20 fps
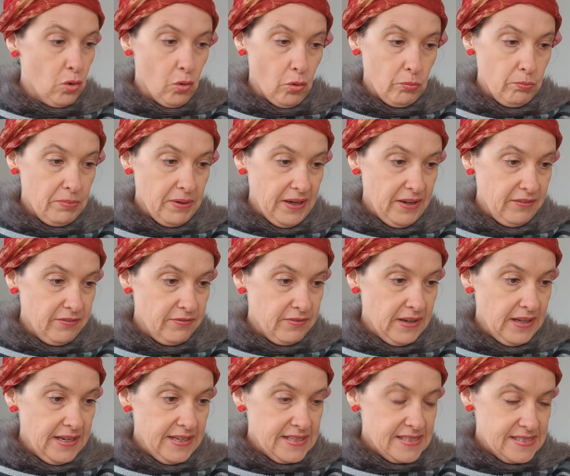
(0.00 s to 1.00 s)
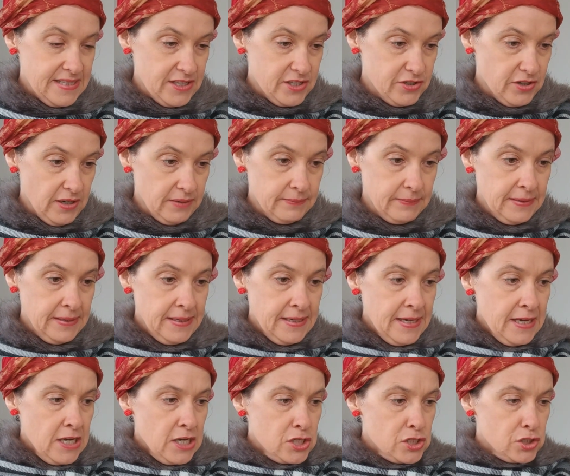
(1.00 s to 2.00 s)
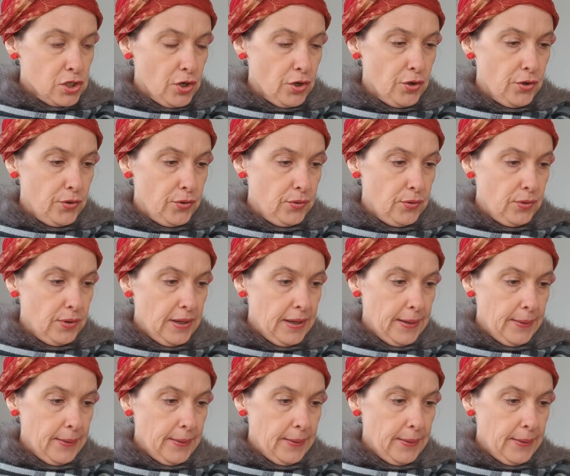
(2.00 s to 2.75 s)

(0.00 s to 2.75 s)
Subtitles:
corned beef, and etc. So